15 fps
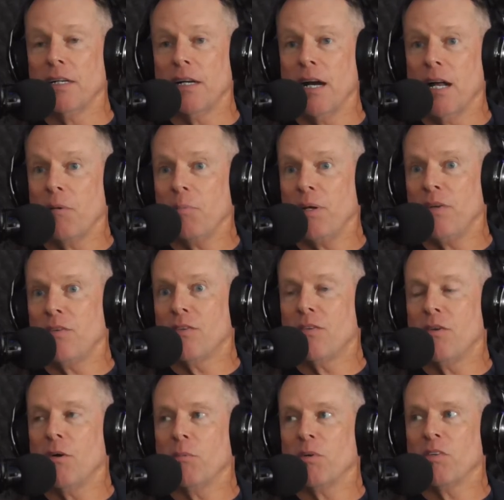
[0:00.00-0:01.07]
got to be
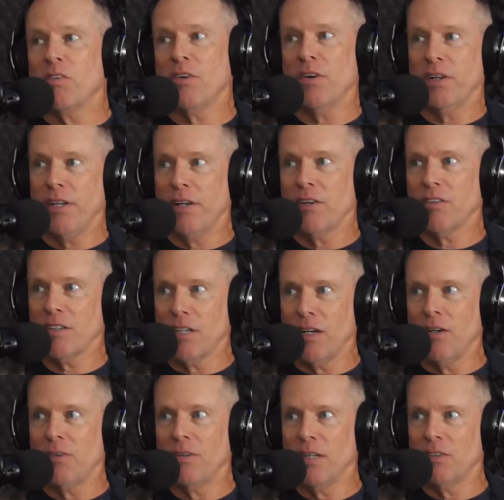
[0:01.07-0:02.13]
almost 30 years
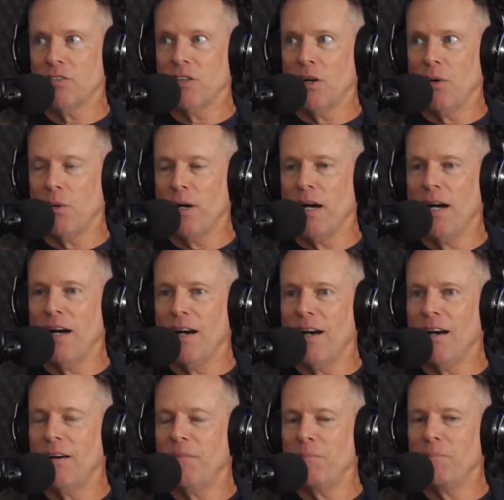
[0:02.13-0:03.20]
ago. So
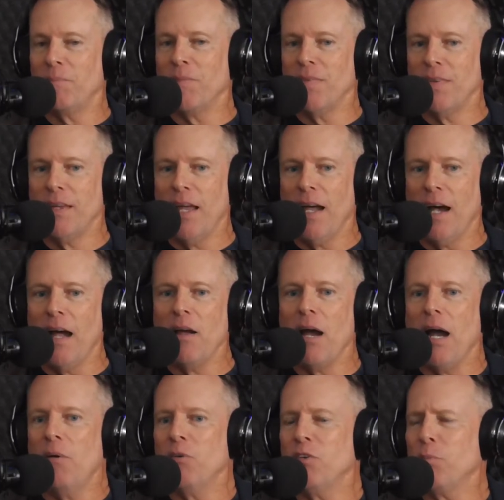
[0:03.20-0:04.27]
um, yeah, I,
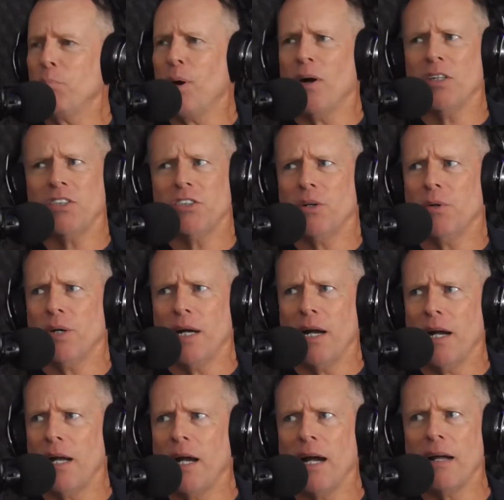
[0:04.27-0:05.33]
I was a bar show
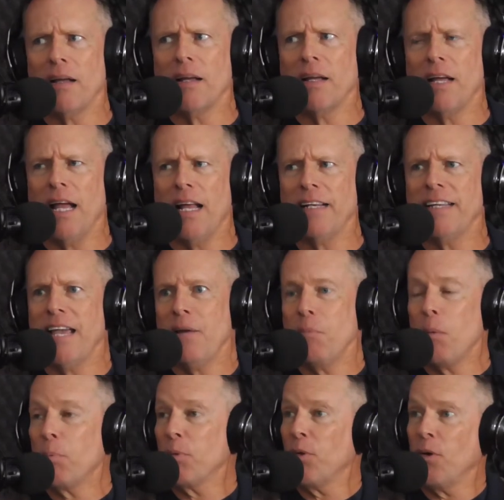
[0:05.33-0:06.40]
guy. I and came
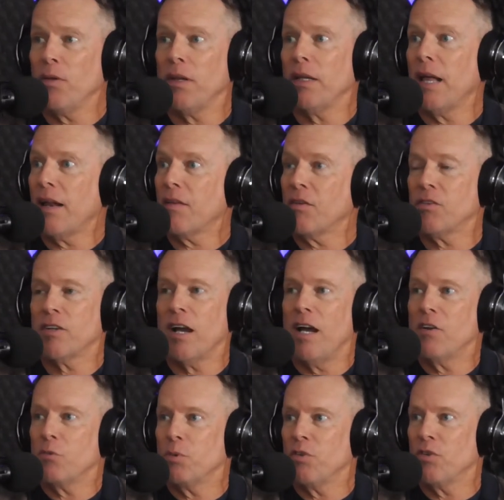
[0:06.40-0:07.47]
up with all a lot of those
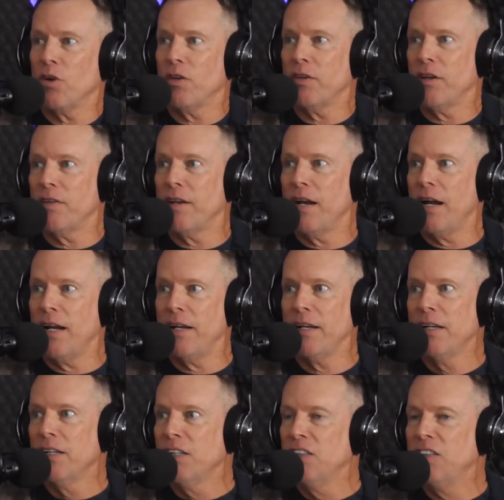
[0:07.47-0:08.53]
guys we saw the other night,
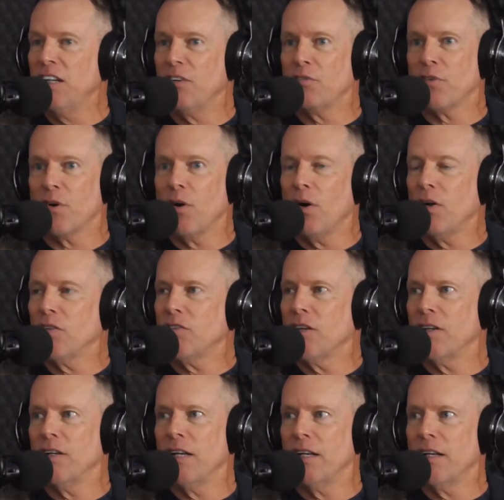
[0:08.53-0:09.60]
Jeff Ross
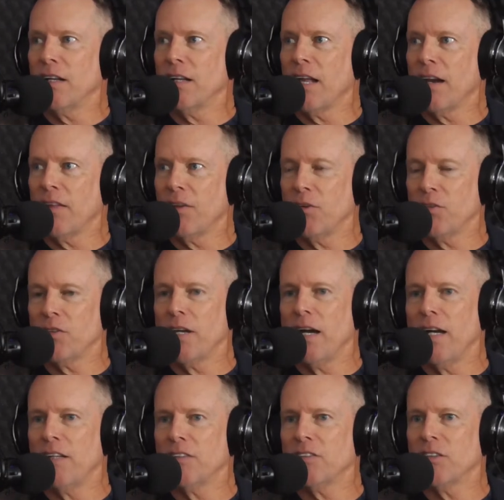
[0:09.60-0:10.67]
and, and a lot of those
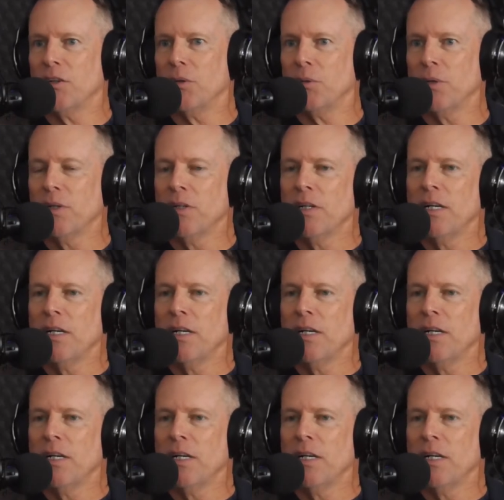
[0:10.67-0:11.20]
guys. So,